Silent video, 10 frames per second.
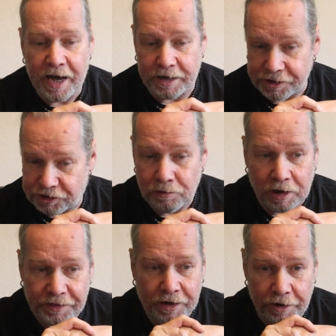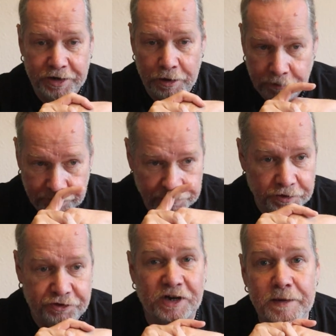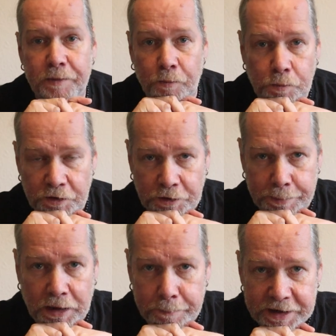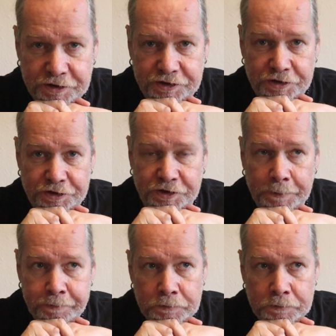And I do like the idea of the shaman with the plant medicines.